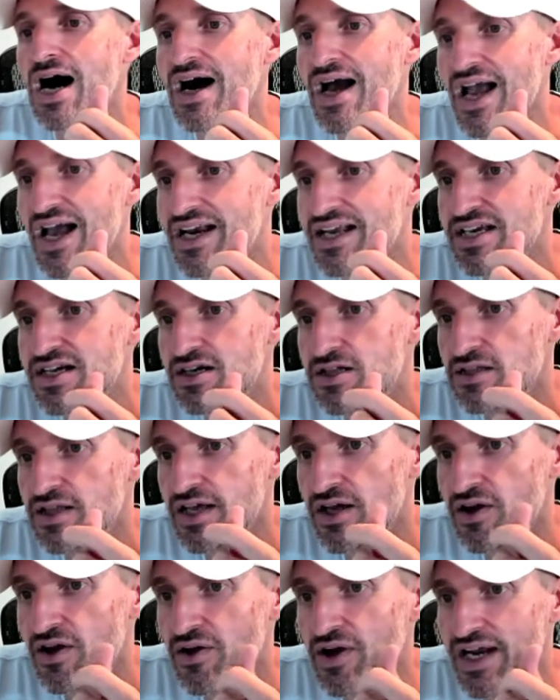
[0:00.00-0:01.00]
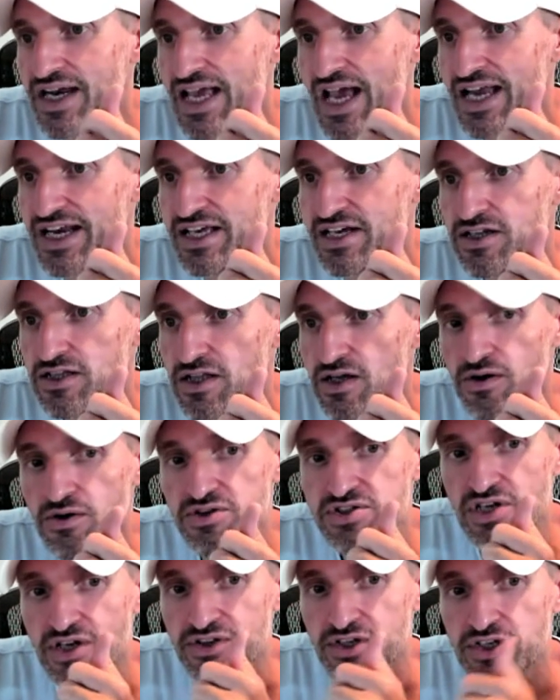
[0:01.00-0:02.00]
Uh, any uh, and any
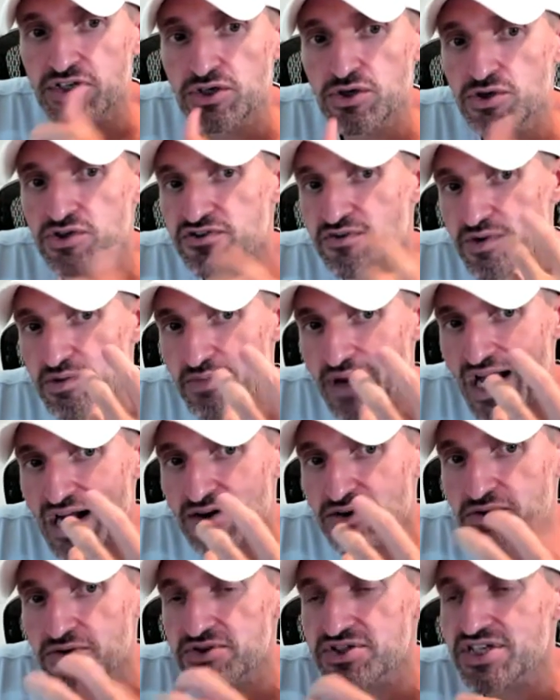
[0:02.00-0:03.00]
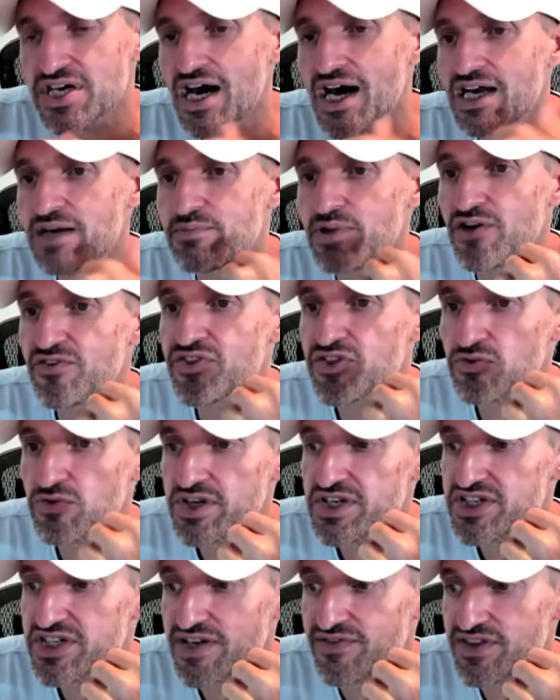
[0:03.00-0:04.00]
close on the Qs from the macro side above
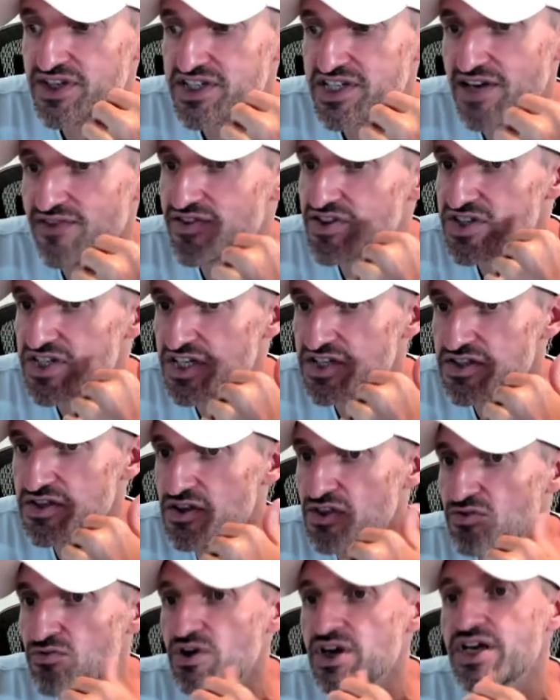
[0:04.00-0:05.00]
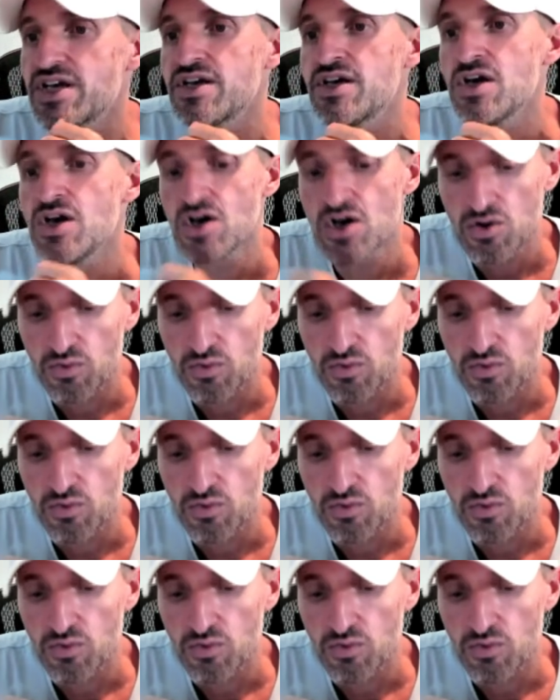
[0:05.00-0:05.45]
377.63